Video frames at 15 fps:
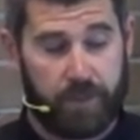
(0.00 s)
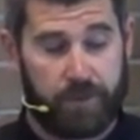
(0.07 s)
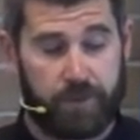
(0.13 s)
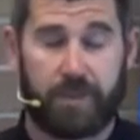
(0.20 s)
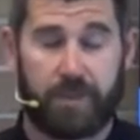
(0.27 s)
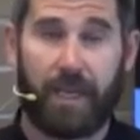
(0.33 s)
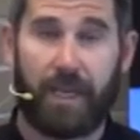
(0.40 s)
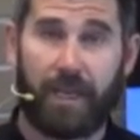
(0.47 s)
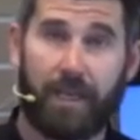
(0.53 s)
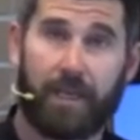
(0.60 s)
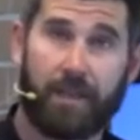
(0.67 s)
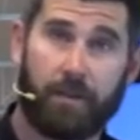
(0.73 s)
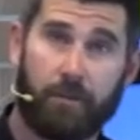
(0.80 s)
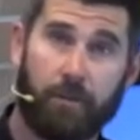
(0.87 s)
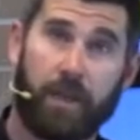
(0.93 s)

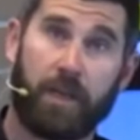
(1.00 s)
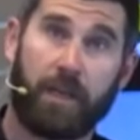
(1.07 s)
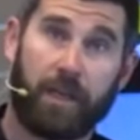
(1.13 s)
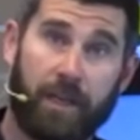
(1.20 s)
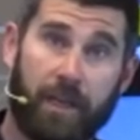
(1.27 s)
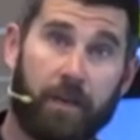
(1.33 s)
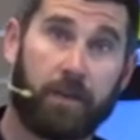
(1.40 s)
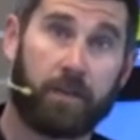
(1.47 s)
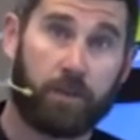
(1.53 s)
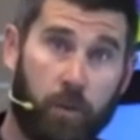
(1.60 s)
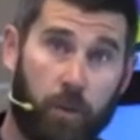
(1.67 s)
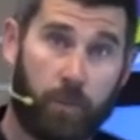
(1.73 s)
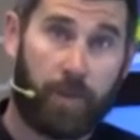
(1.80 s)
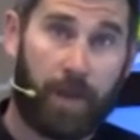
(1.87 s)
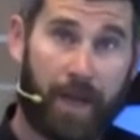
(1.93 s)
Today, we inherit the
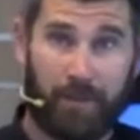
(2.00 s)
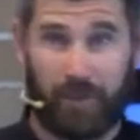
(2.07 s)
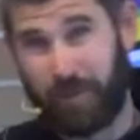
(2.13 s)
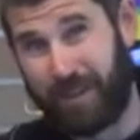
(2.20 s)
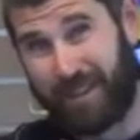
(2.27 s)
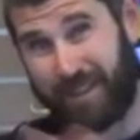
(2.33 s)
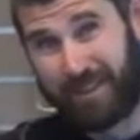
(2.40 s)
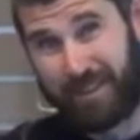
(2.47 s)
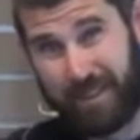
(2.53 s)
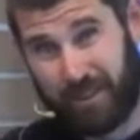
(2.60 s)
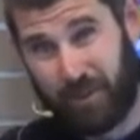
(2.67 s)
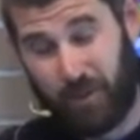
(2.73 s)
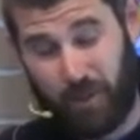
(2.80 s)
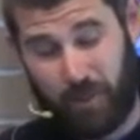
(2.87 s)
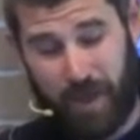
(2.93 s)
whole Bible. We can see
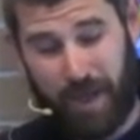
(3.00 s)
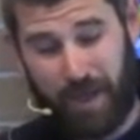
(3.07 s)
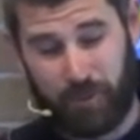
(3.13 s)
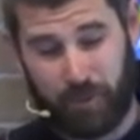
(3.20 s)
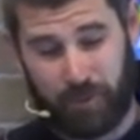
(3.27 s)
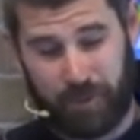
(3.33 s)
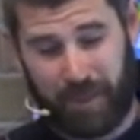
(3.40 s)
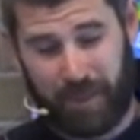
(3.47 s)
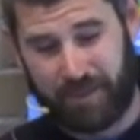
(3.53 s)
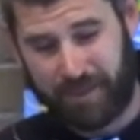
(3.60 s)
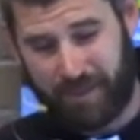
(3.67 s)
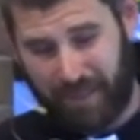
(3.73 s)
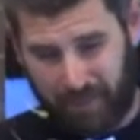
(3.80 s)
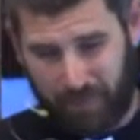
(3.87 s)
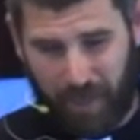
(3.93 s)
the whole Bible. We get
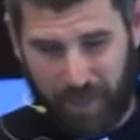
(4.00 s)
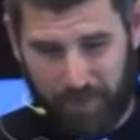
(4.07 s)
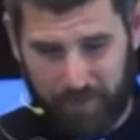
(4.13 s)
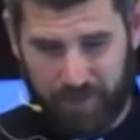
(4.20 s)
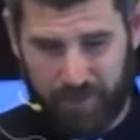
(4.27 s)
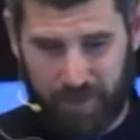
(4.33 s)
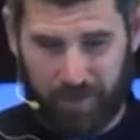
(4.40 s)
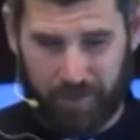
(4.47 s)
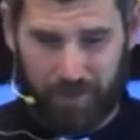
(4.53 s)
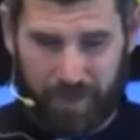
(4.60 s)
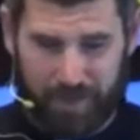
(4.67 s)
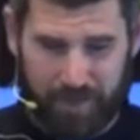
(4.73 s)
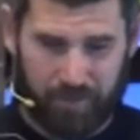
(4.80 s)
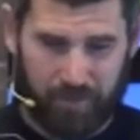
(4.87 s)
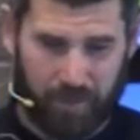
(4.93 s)
study Bibles and all the
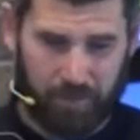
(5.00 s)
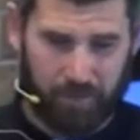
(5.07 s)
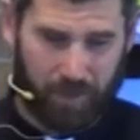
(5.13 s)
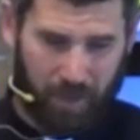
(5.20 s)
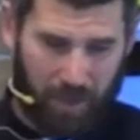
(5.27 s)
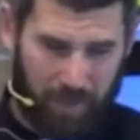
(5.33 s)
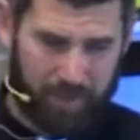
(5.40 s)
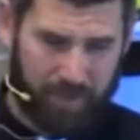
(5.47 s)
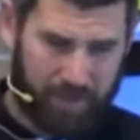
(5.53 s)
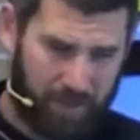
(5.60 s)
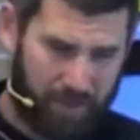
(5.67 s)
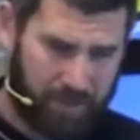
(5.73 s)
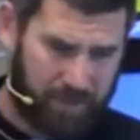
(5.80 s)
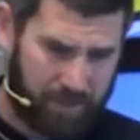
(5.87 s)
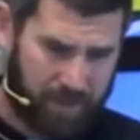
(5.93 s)
rest of it with
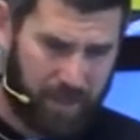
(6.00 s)
commentaries and